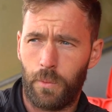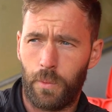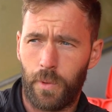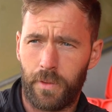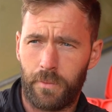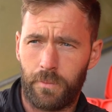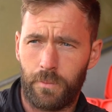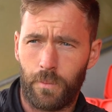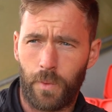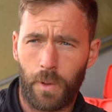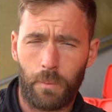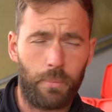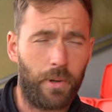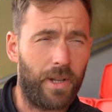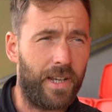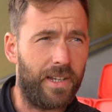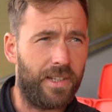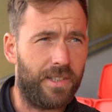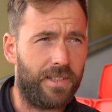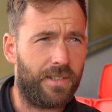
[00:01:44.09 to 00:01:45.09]
we're
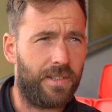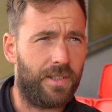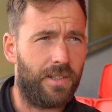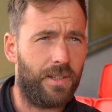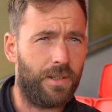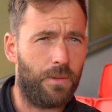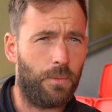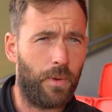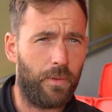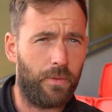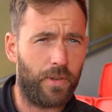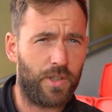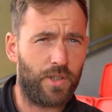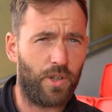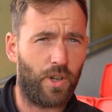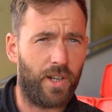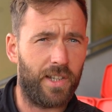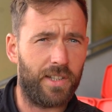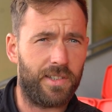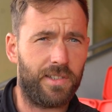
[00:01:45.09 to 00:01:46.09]
pleased with a
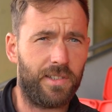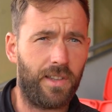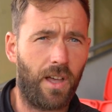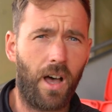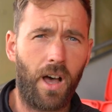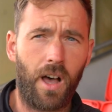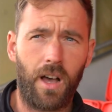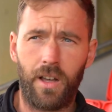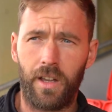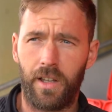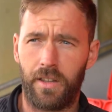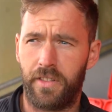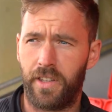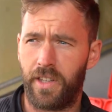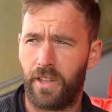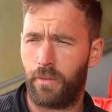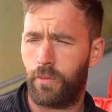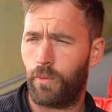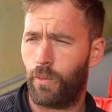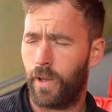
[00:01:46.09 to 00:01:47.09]
solid start. I
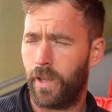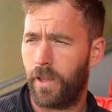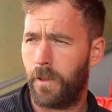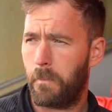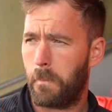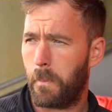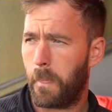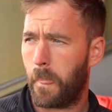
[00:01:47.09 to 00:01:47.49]
think if we